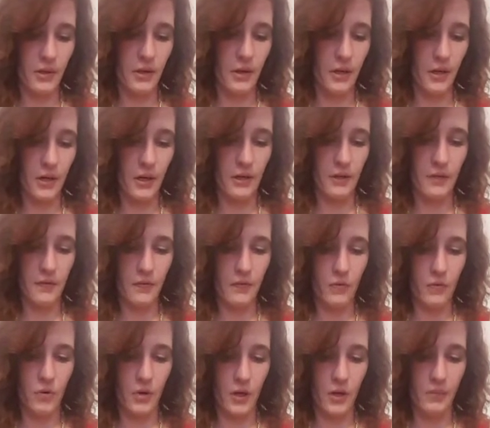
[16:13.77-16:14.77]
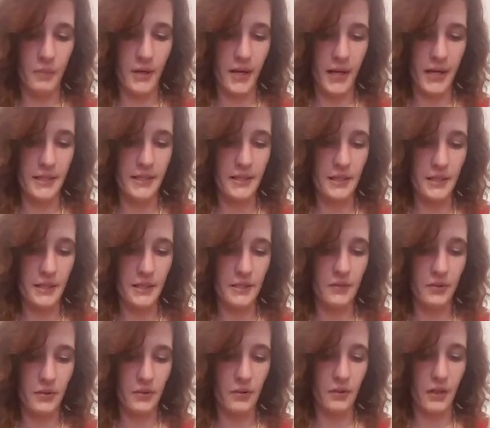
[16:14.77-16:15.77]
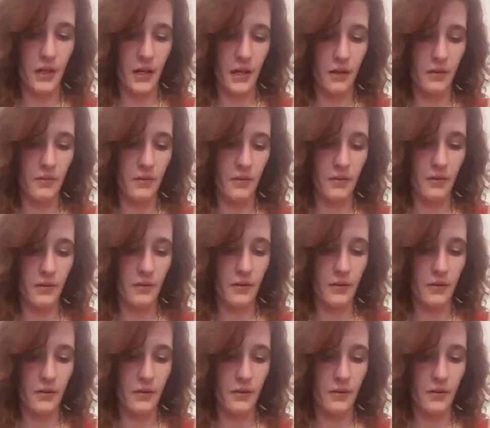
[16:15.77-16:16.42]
card for Pisces for love